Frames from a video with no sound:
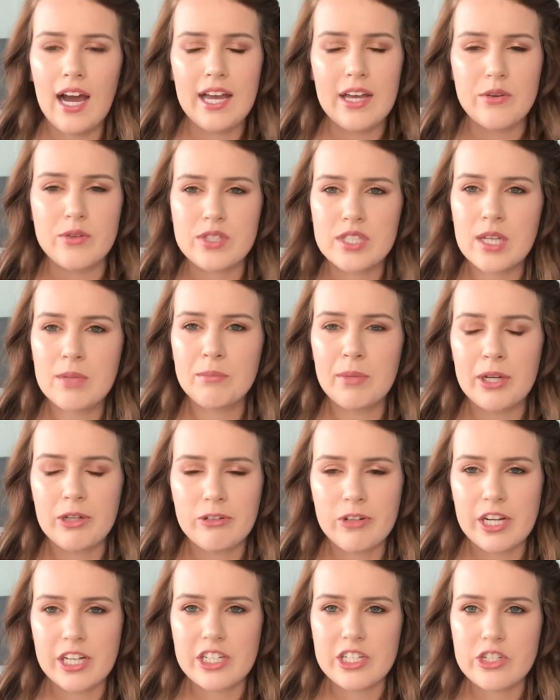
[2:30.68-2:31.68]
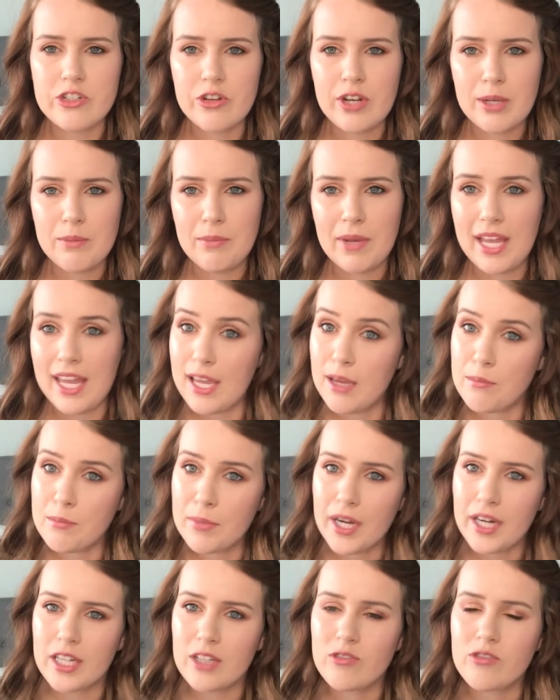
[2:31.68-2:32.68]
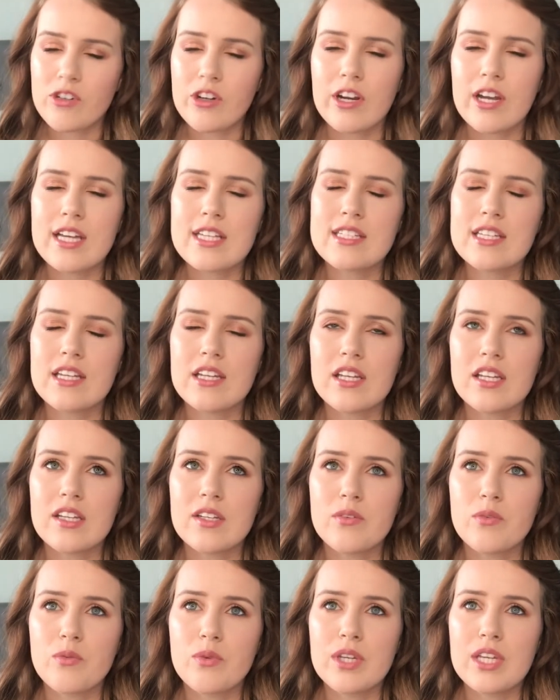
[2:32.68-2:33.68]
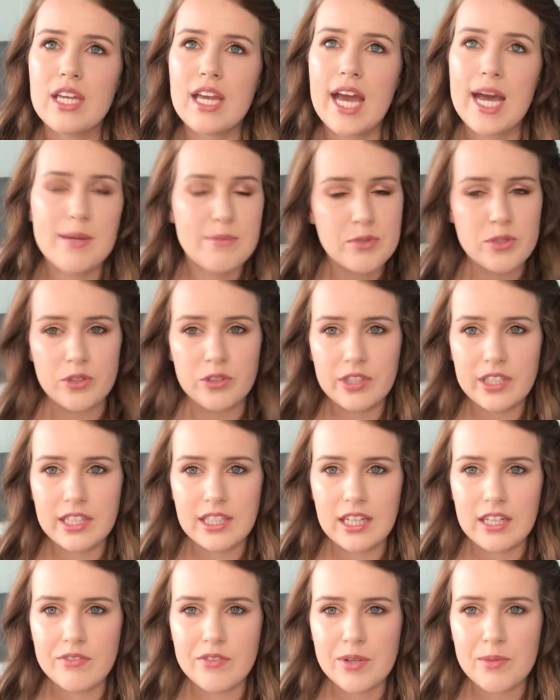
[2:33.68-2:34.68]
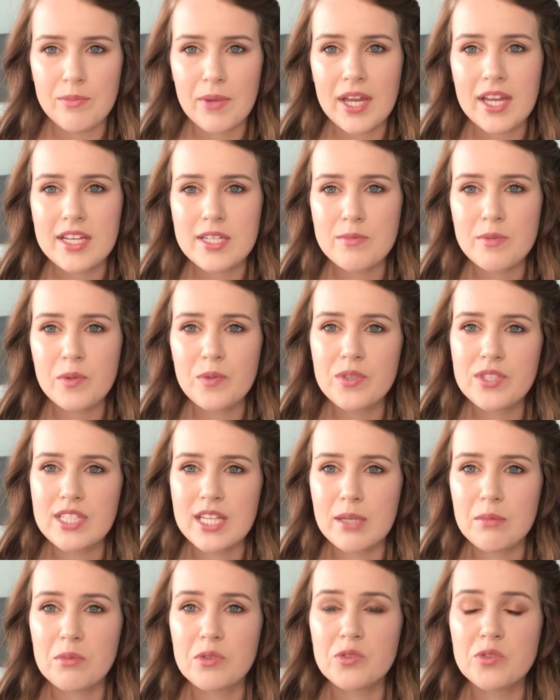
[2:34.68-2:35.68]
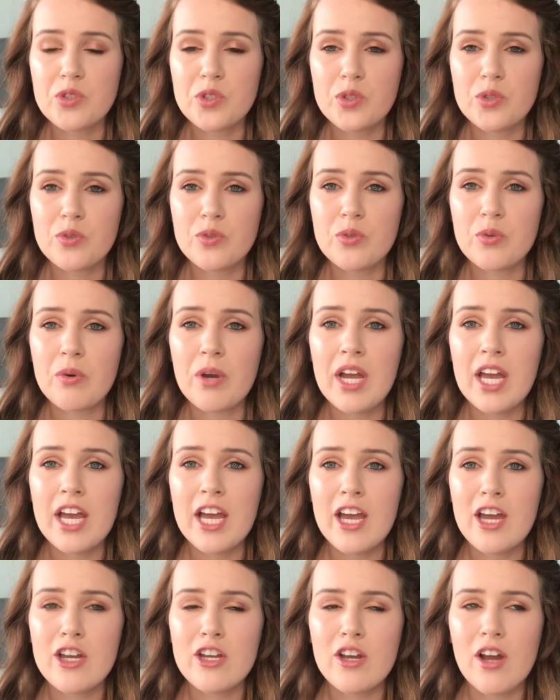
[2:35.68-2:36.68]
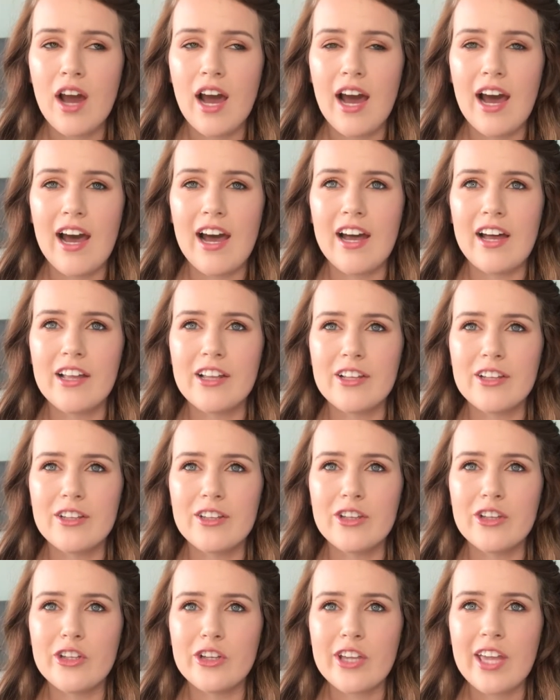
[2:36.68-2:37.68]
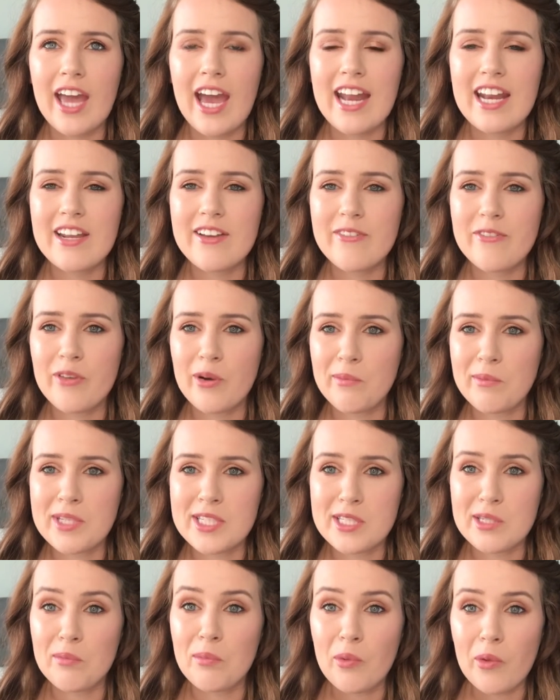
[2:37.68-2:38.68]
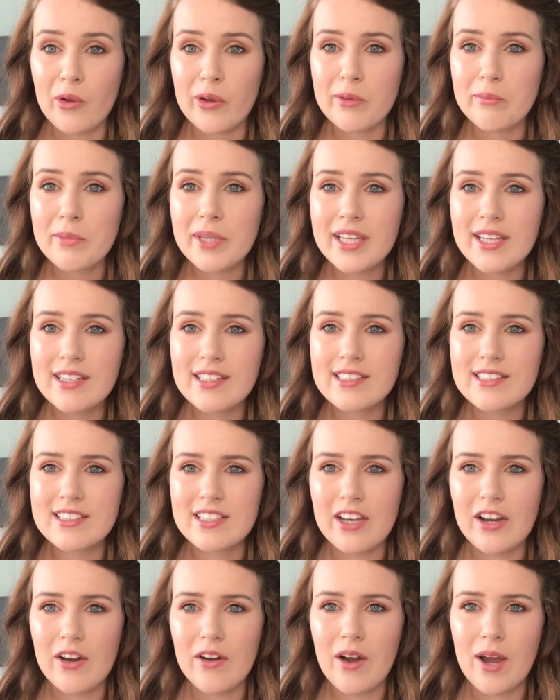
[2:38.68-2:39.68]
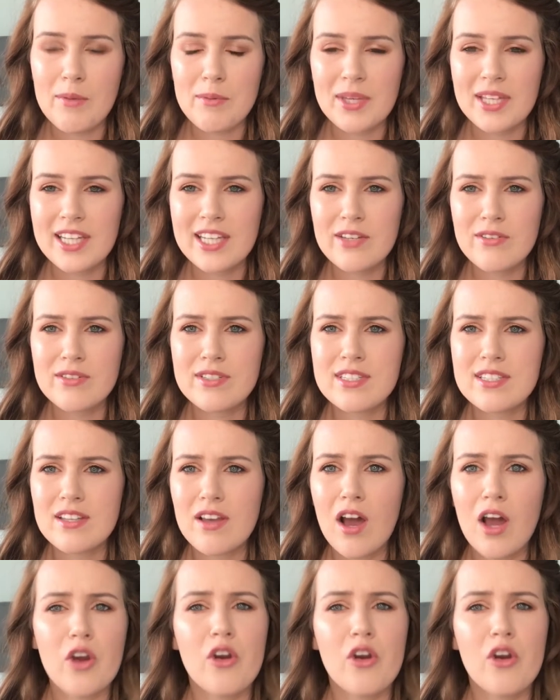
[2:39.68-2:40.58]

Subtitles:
It was on my registry and my aunt bought it for us, and we absolutely love it. My husband was able to look at it from his deployment. So, I mean, he was